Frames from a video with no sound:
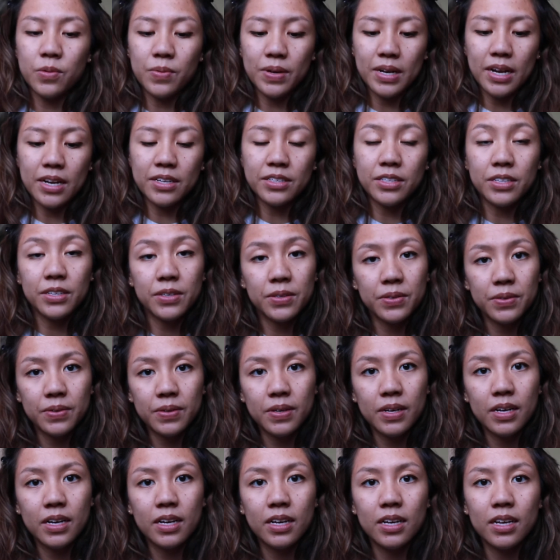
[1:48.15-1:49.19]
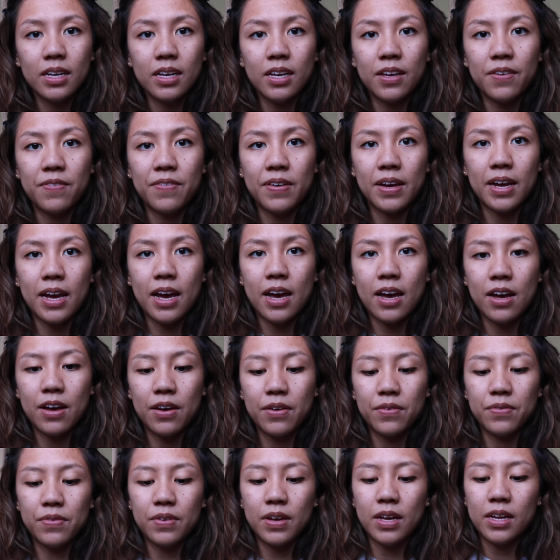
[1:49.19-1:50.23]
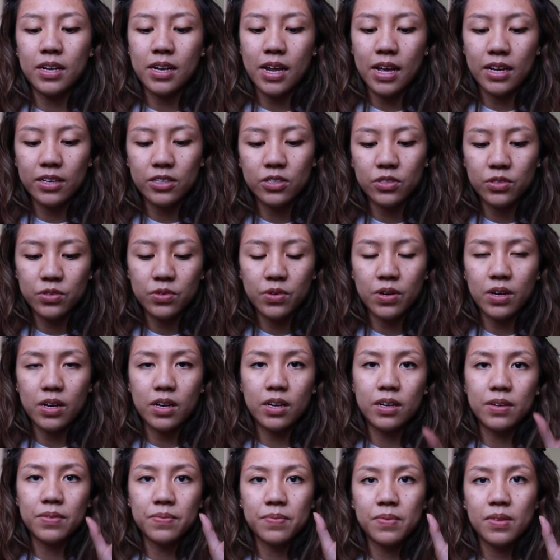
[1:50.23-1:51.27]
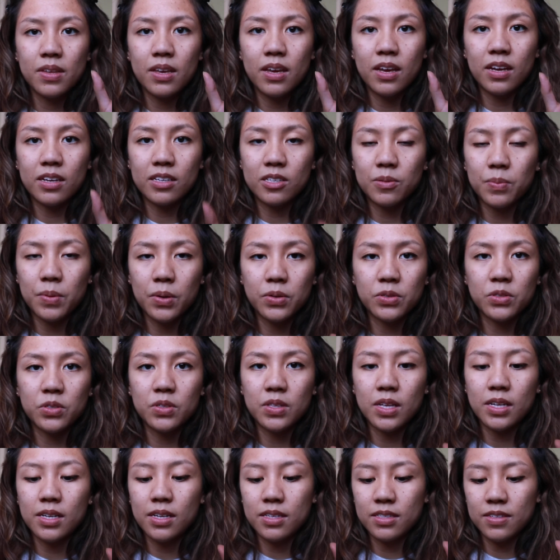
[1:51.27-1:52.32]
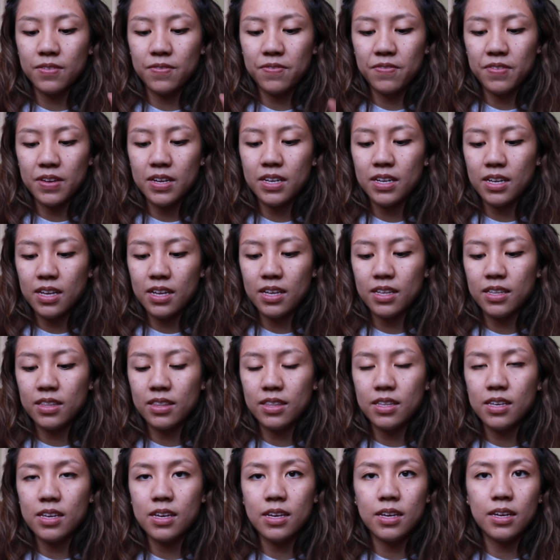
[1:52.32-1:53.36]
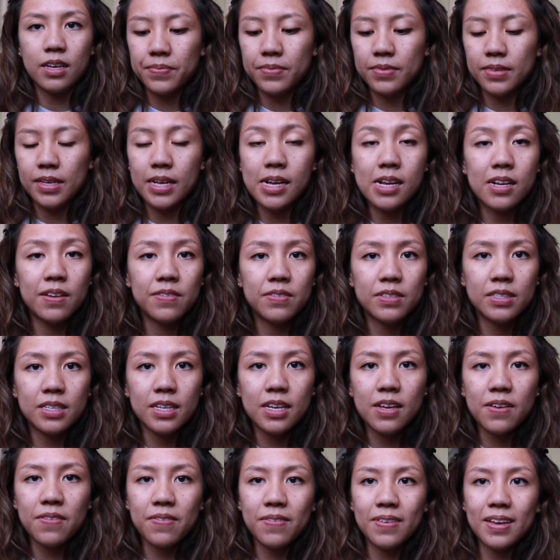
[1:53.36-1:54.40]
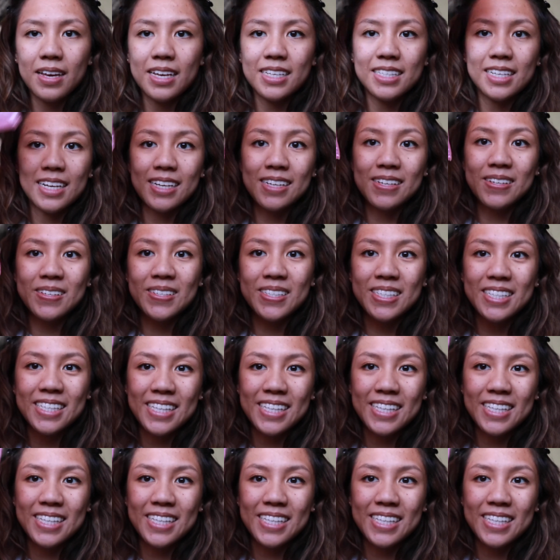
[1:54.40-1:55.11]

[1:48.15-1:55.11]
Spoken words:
what I do, if I have an extra exposure that doesn't fit in the negative sleeve, is I use